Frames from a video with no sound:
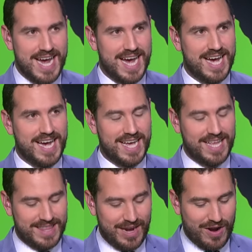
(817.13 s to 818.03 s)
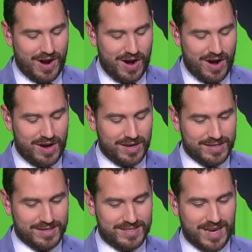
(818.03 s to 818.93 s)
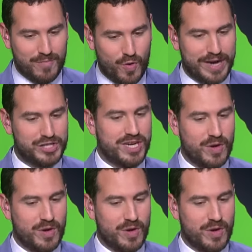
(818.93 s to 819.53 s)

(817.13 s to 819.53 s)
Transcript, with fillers: Uh, there are some questioning